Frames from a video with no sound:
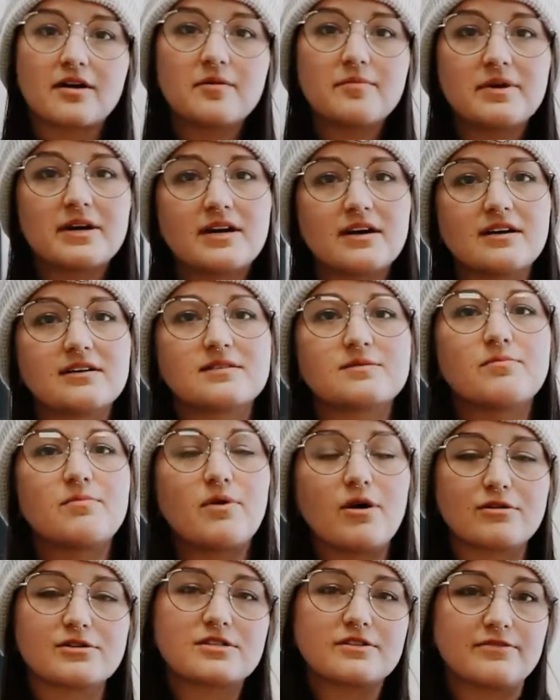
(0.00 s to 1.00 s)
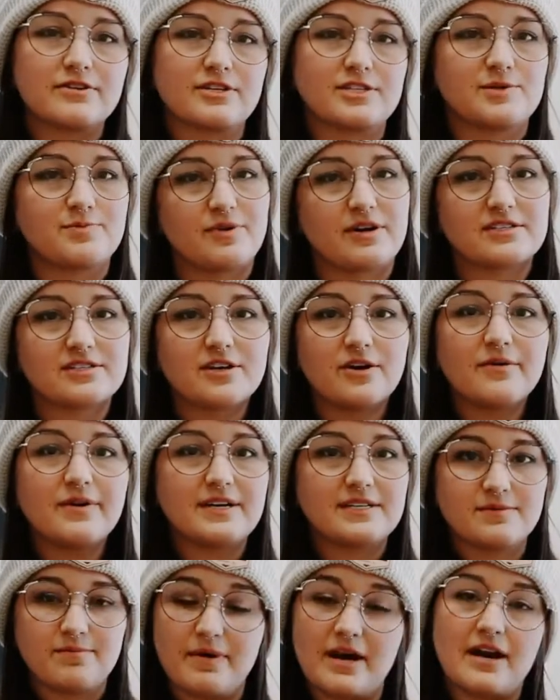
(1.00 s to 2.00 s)
because most of your espresso
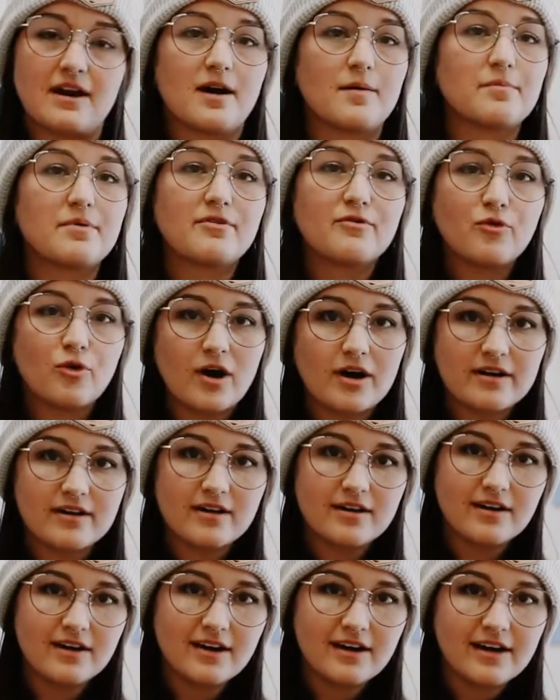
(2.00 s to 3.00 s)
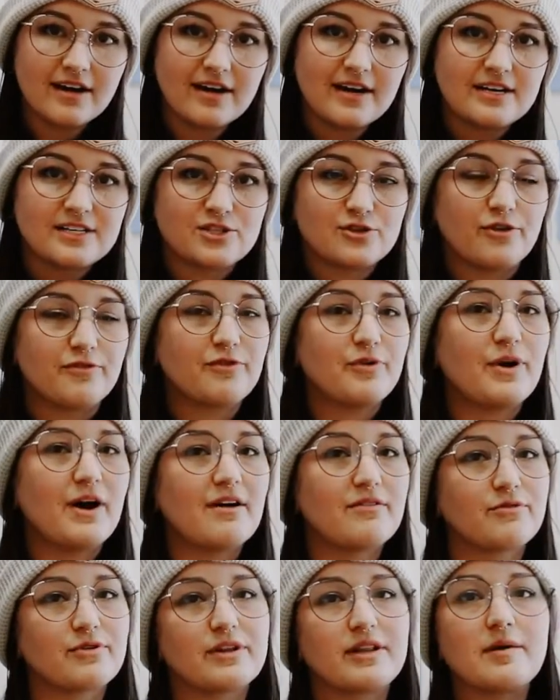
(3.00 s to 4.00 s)
is made up of water. So if you
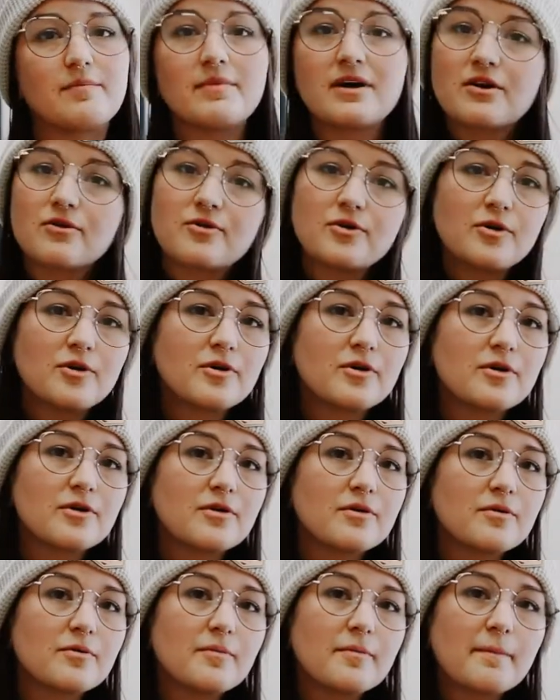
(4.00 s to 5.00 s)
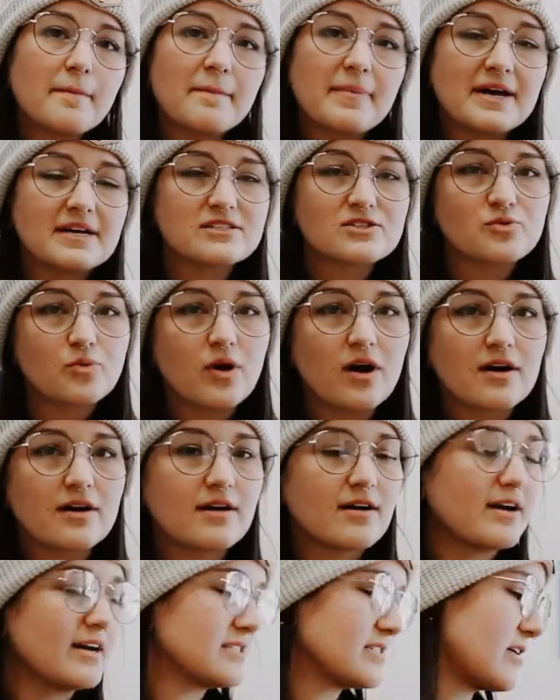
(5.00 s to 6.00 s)
have really mineral-based
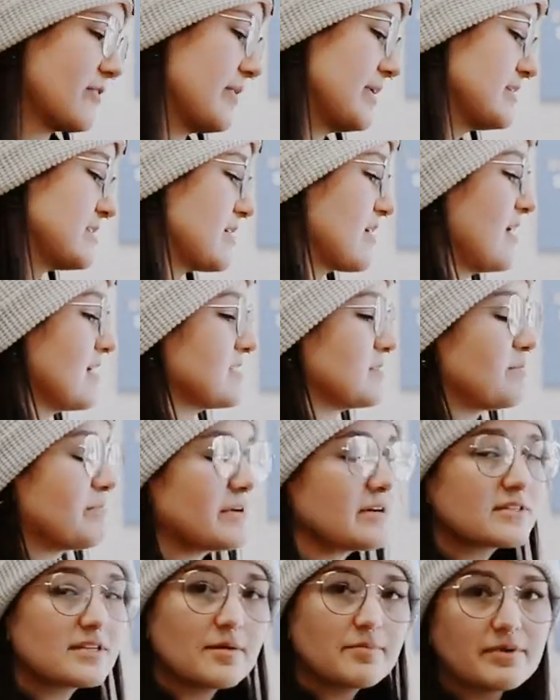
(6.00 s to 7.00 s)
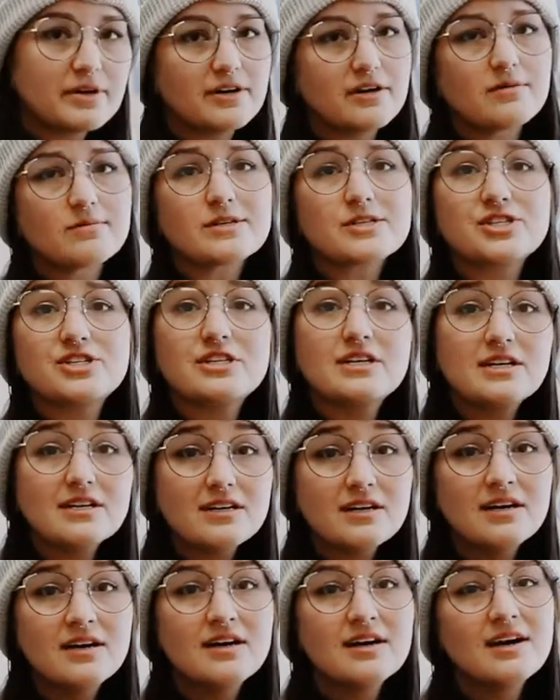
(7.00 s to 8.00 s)
water, it's going to cause buildup in your
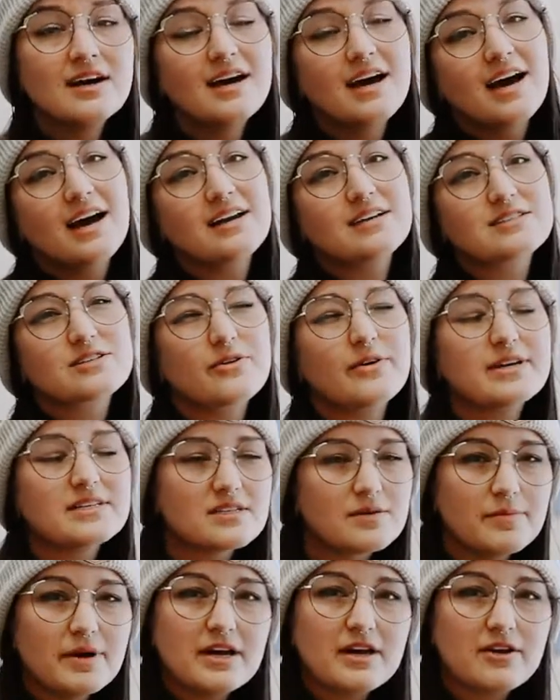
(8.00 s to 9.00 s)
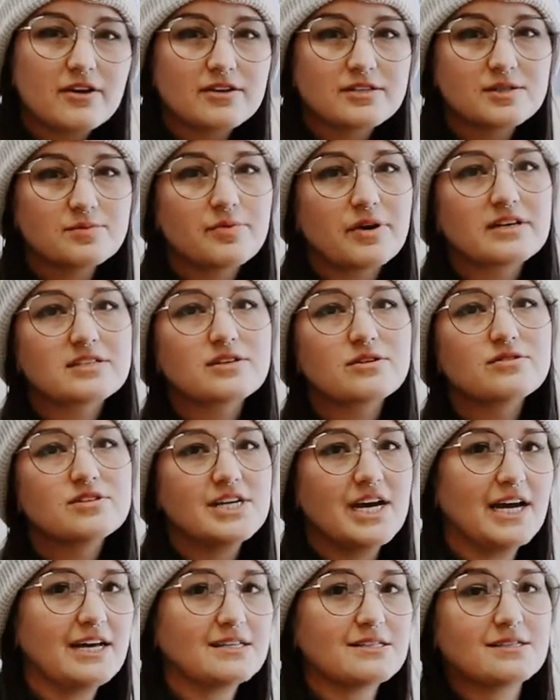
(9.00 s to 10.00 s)
machine, and it's going to make your espresso
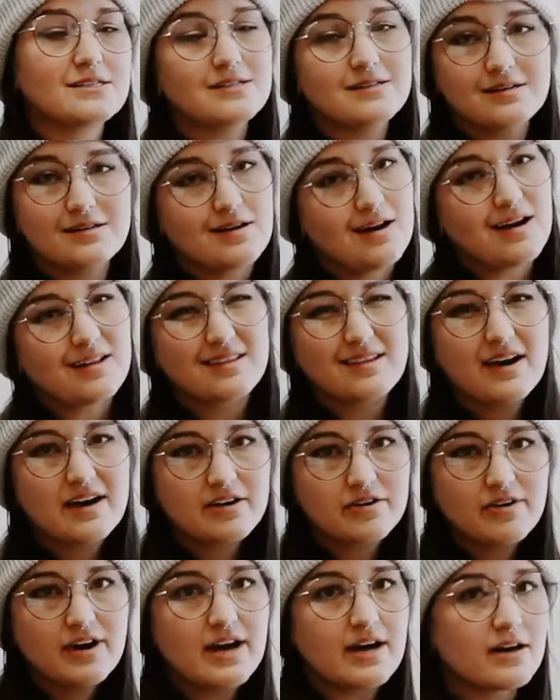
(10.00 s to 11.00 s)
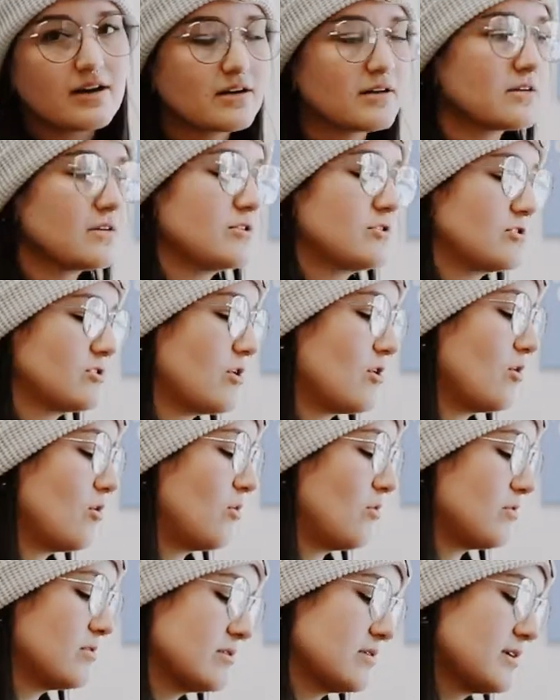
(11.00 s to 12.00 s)
taste not that great.
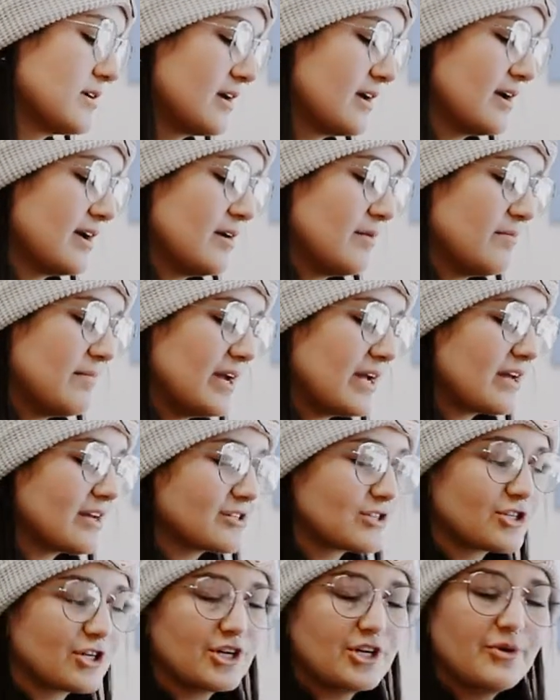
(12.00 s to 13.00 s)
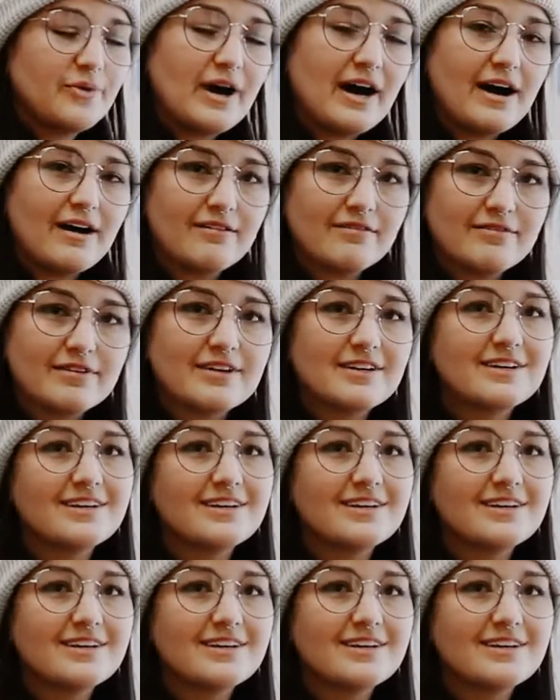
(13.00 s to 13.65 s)
So making sure you have